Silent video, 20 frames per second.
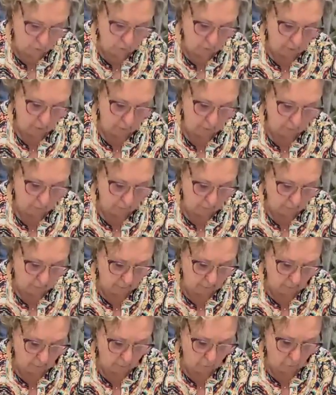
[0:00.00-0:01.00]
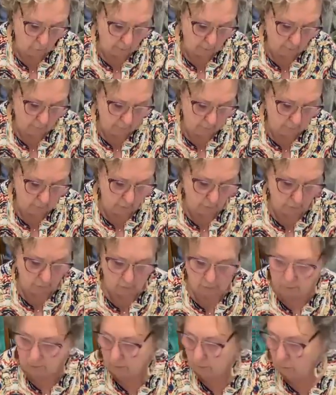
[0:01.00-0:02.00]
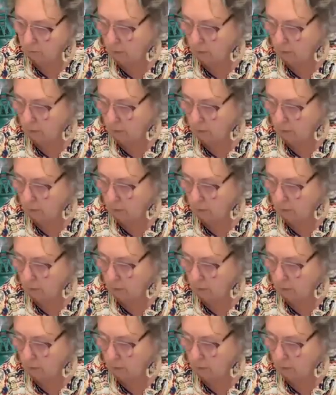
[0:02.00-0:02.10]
using them in my craft area,